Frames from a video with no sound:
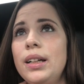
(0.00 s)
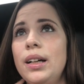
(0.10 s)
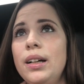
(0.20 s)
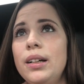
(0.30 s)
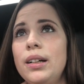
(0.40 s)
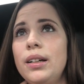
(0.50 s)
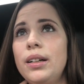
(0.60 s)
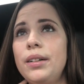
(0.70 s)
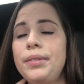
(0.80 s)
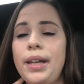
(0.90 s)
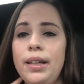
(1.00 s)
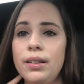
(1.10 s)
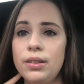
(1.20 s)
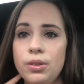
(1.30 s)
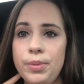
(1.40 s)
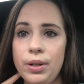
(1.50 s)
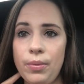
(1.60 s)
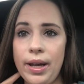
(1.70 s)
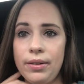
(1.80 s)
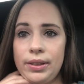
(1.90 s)
I've gained a little bit of
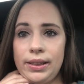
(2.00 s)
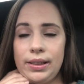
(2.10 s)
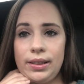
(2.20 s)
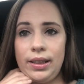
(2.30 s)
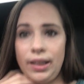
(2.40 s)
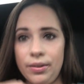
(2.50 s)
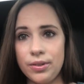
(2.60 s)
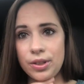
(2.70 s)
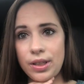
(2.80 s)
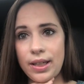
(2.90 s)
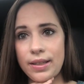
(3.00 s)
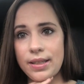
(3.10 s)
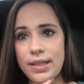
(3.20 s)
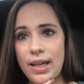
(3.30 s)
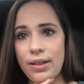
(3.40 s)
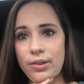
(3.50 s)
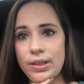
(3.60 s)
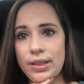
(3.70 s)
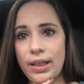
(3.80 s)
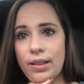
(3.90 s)
weight recently, which like this angle
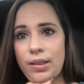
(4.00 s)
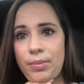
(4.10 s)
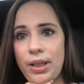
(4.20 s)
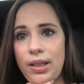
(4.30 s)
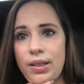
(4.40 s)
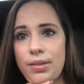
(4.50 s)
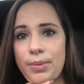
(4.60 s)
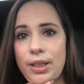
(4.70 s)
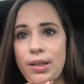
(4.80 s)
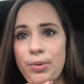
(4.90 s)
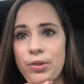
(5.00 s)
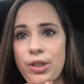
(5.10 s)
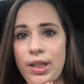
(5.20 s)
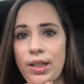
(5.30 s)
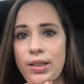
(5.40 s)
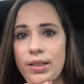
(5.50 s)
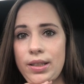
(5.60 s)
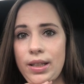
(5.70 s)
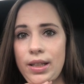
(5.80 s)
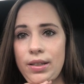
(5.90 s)
is killing me because my double chin is
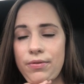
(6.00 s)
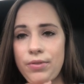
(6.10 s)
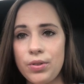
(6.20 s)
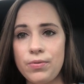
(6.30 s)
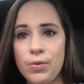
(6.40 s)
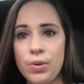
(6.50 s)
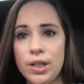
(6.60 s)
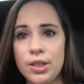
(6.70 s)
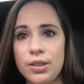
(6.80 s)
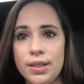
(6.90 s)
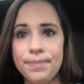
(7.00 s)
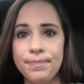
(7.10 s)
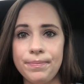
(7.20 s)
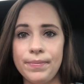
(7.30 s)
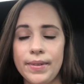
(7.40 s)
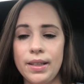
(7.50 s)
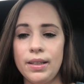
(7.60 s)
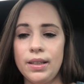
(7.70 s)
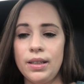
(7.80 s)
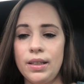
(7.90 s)
in like full force.
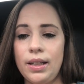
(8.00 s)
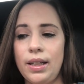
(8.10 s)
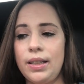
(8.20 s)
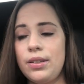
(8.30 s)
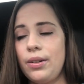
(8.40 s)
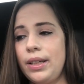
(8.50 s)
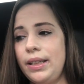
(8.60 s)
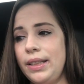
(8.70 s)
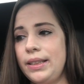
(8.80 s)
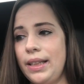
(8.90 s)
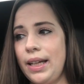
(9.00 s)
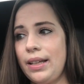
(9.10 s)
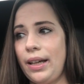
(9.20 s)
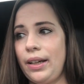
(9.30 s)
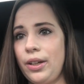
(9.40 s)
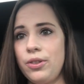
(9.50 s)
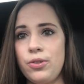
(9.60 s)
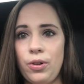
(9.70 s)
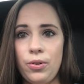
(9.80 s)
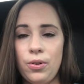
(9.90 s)
And so I need to get like a
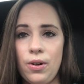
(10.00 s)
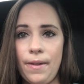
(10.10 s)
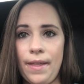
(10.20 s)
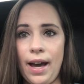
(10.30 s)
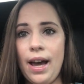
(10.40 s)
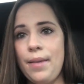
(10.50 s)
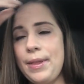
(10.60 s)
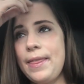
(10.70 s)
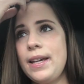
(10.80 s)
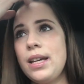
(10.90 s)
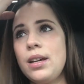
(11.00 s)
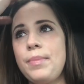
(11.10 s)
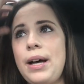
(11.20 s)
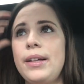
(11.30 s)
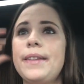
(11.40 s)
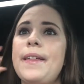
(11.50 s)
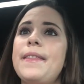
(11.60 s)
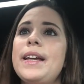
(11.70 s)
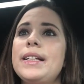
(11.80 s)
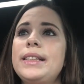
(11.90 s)
control on that. I've been thinking about like the
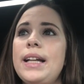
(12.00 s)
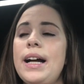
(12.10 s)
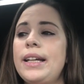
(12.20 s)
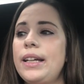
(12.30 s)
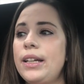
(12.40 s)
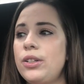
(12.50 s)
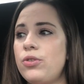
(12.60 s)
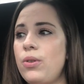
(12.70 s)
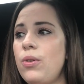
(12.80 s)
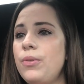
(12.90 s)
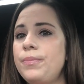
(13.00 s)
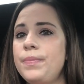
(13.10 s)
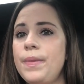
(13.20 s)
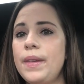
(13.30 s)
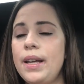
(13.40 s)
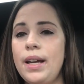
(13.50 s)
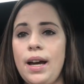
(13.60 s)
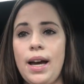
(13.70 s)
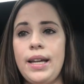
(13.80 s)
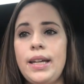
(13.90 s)
things that I can control.
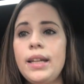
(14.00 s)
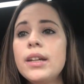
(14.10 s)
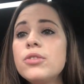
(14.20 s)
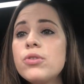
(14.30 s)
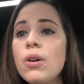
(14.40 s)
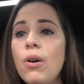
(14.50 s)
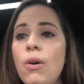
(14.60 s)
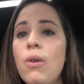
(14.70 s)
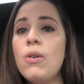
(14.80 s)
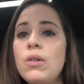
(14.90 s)
I can control